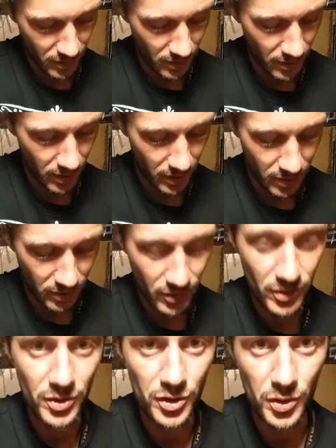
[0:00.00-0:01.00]
the
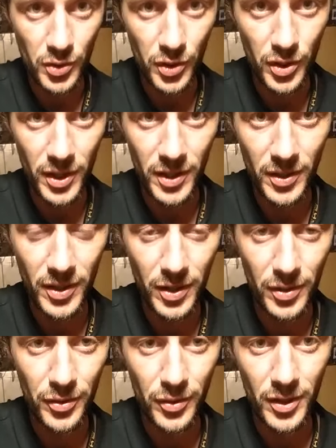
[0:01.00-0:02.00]
screw don't
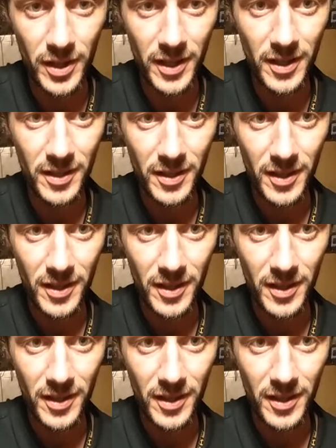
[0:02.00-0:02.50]
go through the